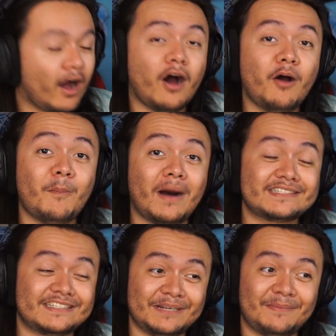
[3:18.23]
Oh,
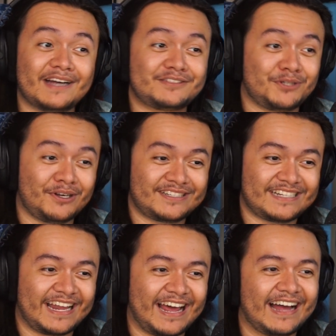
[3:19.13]
Machima
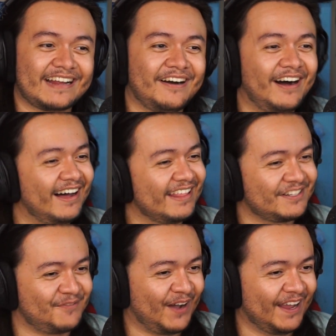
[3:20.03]
Chosarang. Oh,
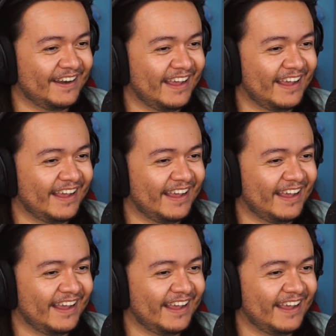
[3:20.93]
that's fun.